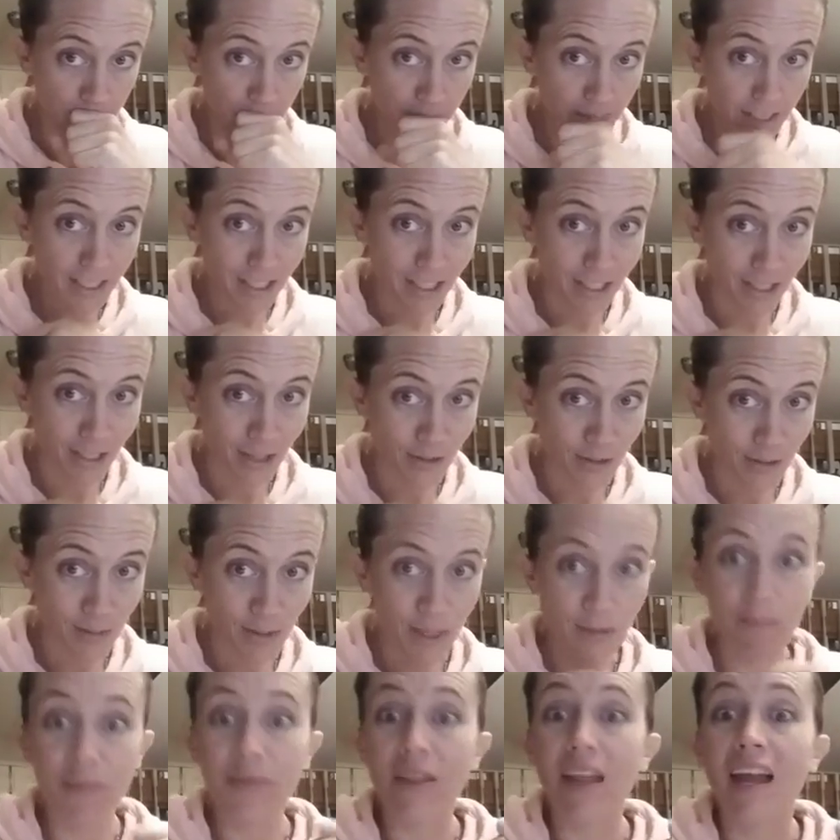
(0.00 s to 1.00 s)
Excuse
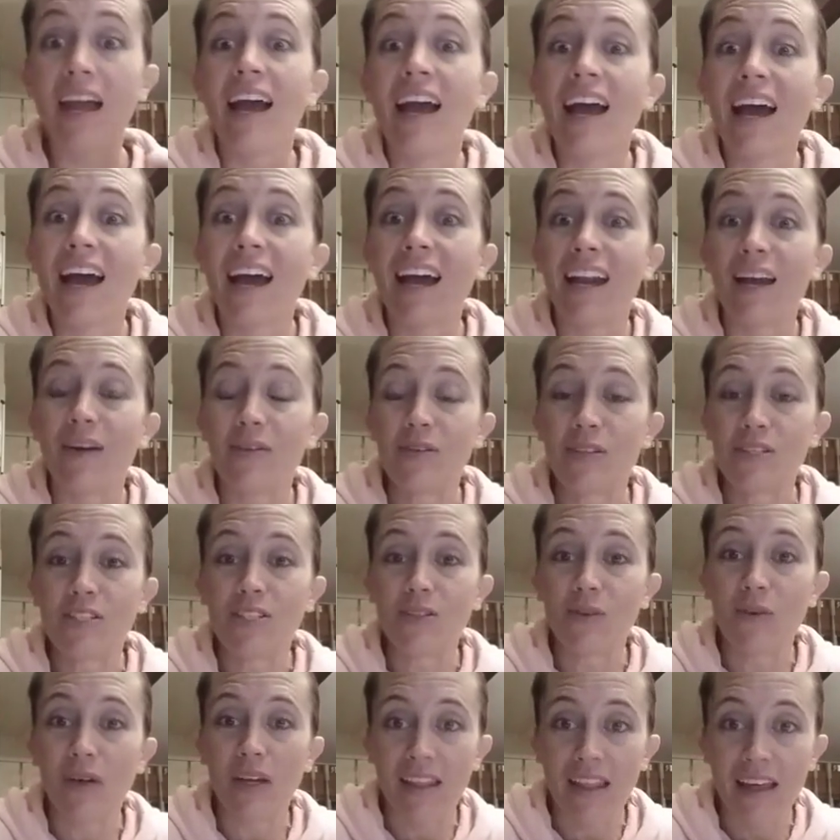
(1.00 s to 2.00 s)
me, and I was
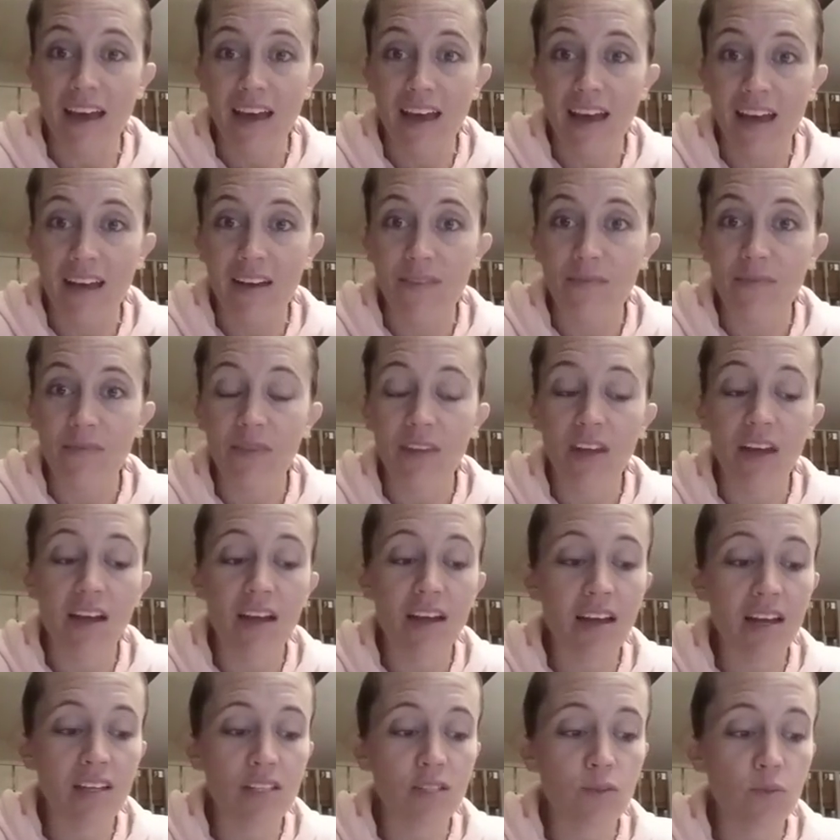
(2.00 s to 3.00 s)
doing that
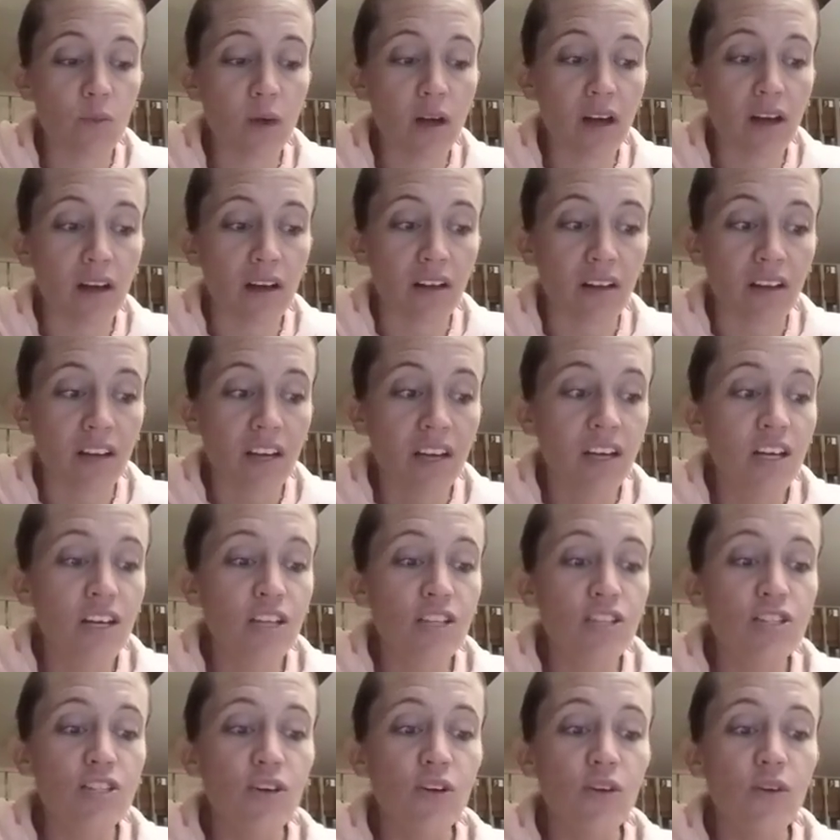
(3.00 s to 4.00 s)
as well.
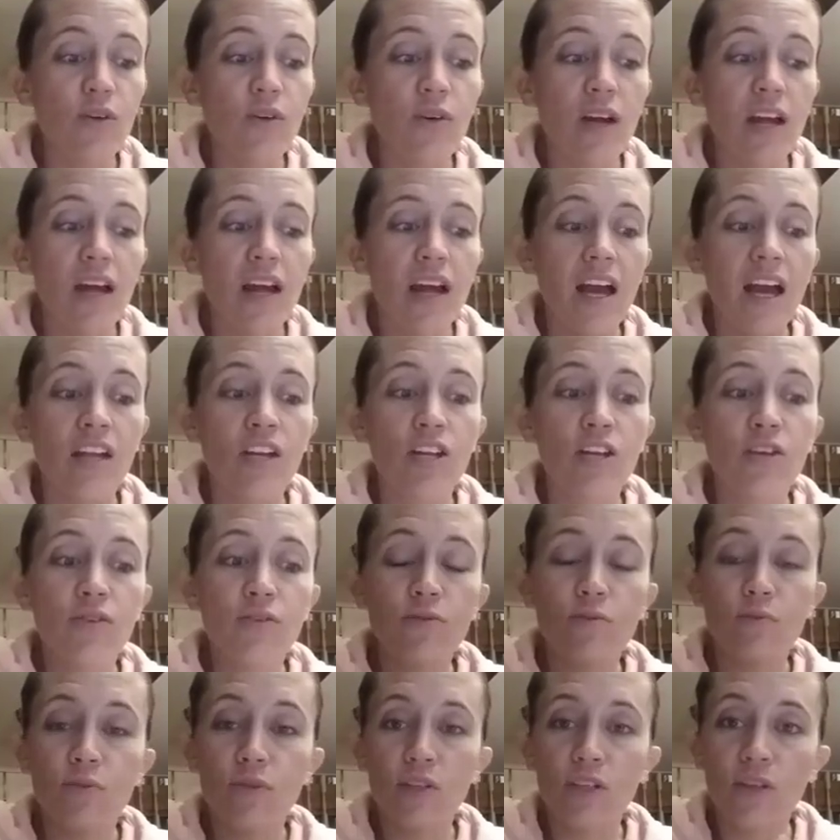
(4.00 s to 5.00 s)
So and
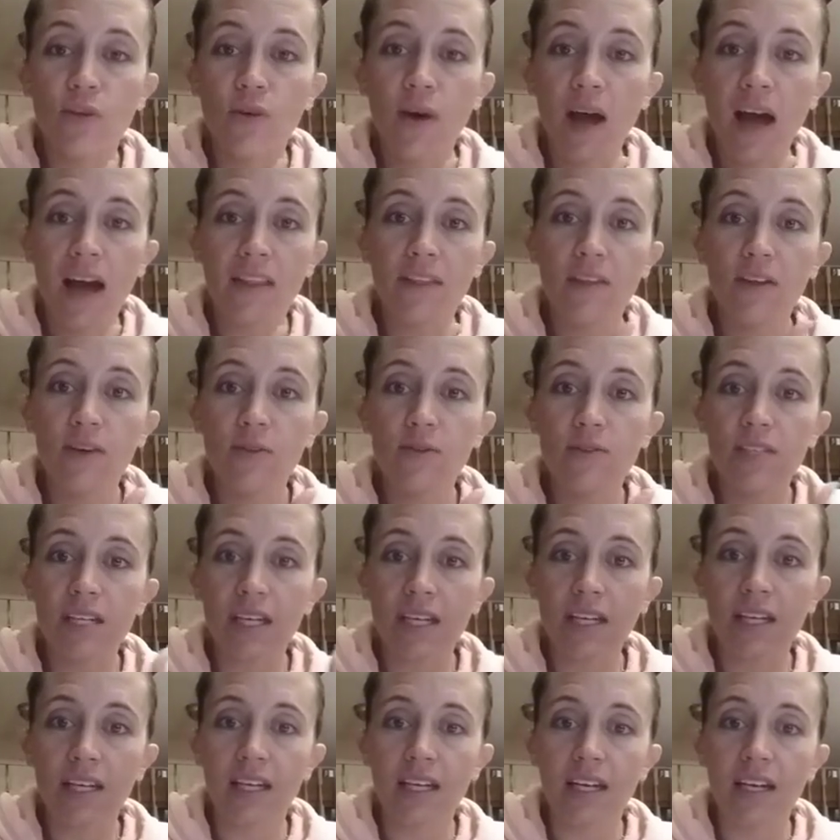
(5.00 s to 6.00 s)
you you add those
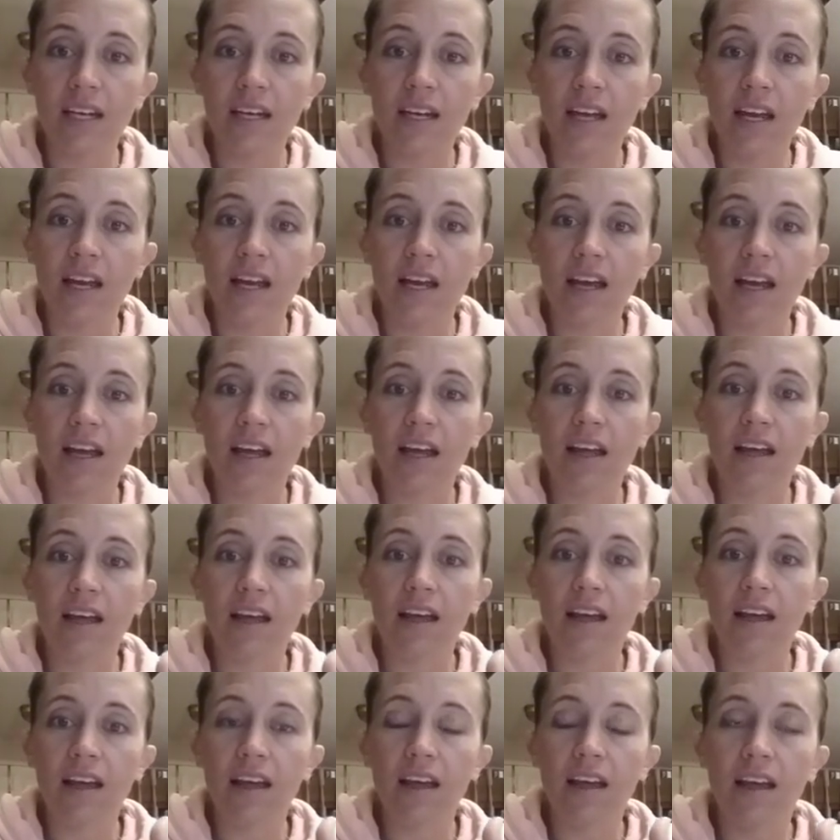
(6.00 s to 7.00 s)
in
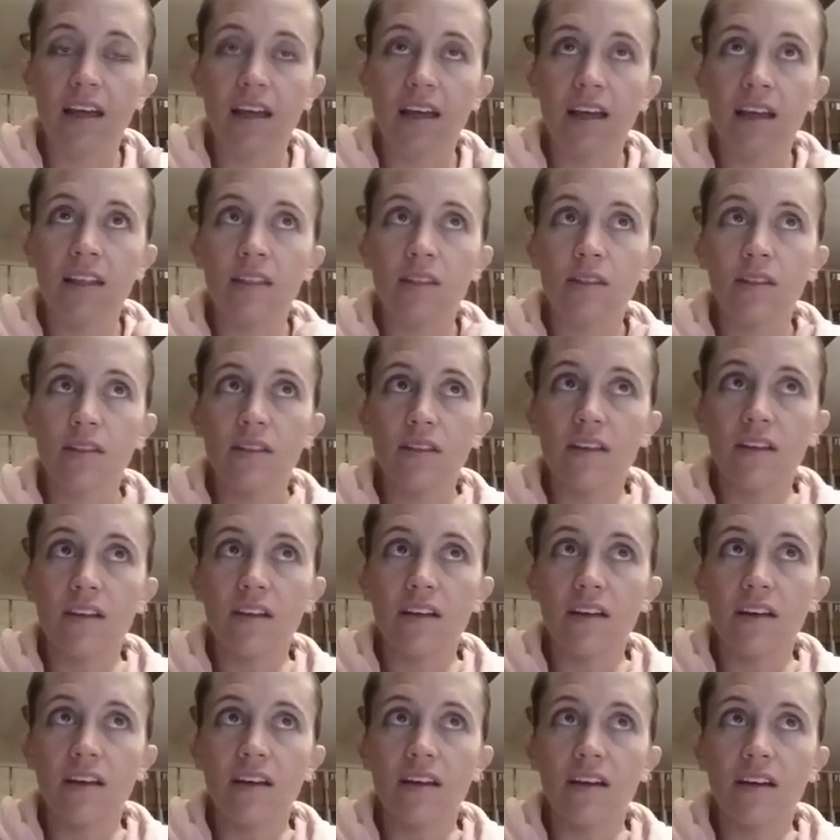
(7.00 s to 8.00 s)
and
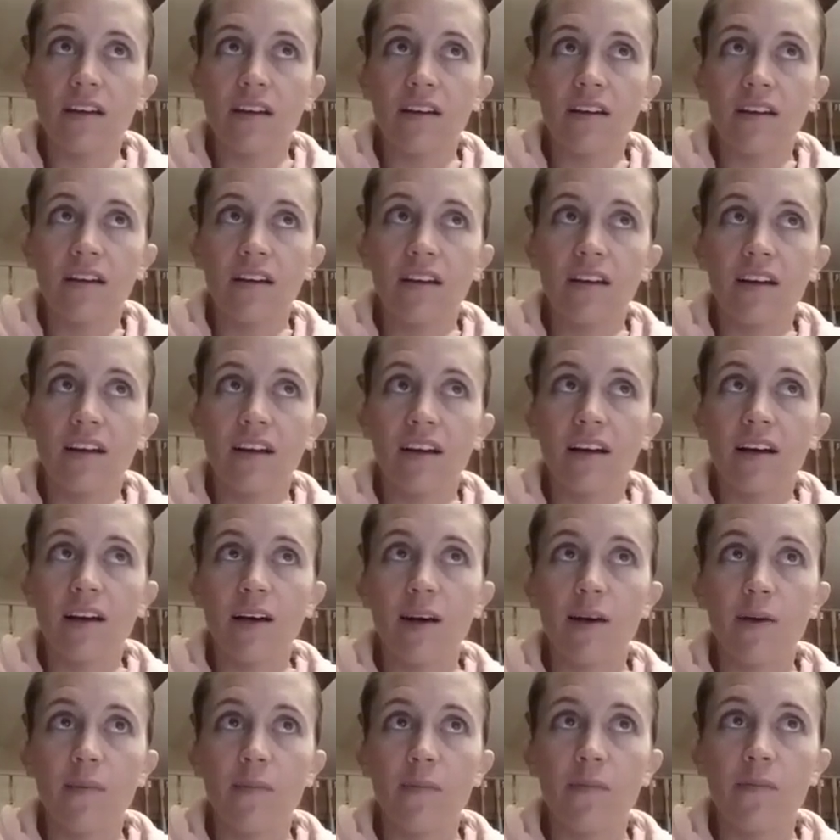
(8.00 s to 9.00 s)

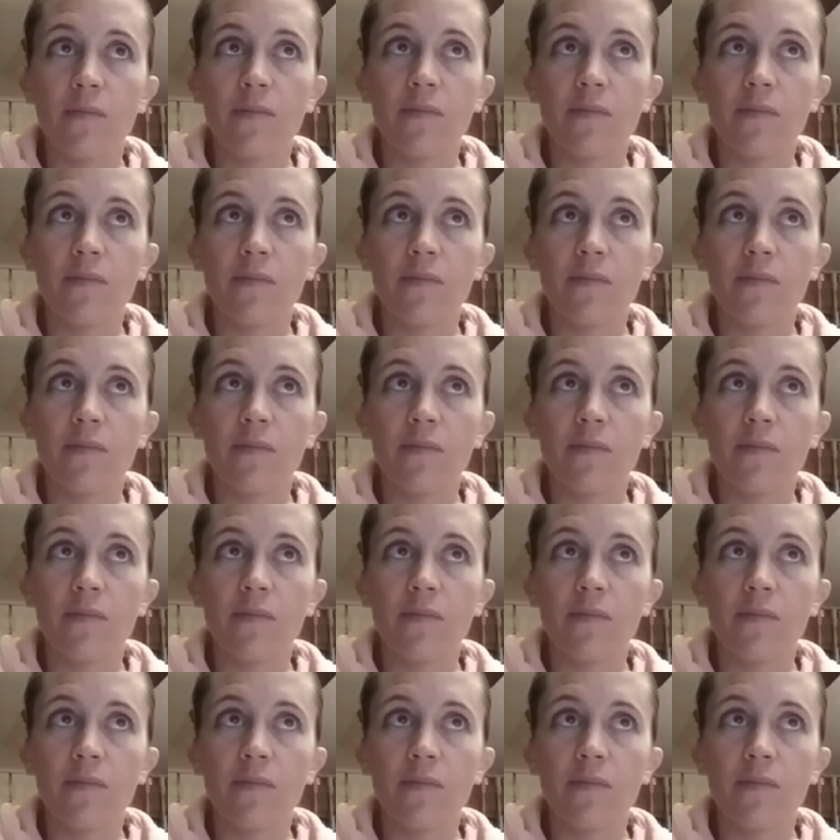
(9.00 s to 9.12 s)
um,